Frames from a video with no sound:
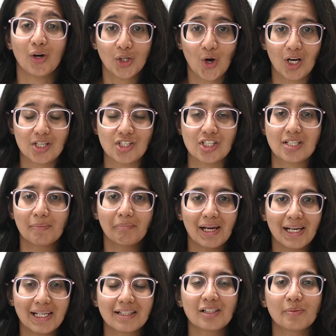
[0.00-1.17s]
oncologist, a
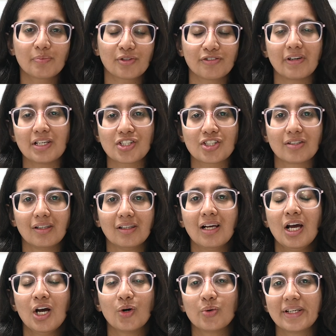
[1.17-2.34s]
medical professional
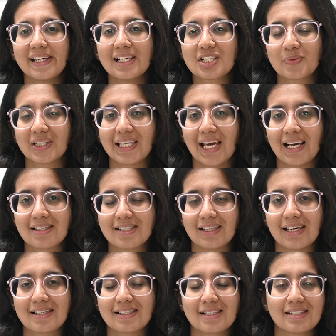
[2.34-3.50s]
who deals with cancer
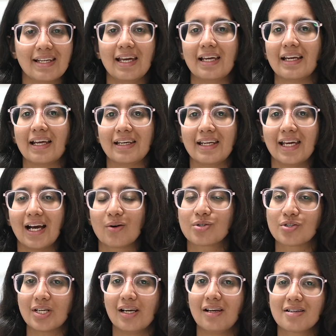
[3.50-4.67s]
cases day in and day out,
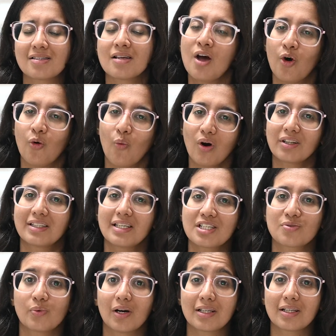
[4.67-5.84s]
to tell us what these
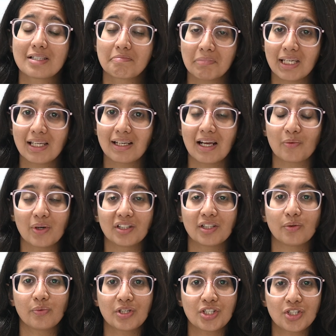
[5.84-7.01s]
words mean and
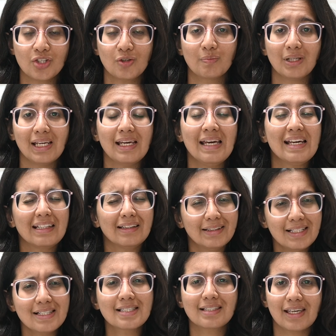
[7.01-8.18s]
whether we should be
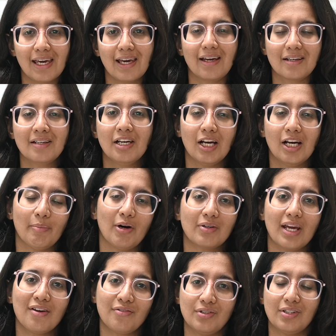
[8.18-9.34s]
this scared about
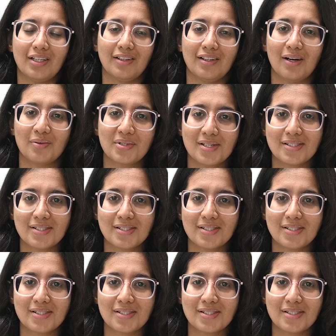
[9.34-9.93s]
everything around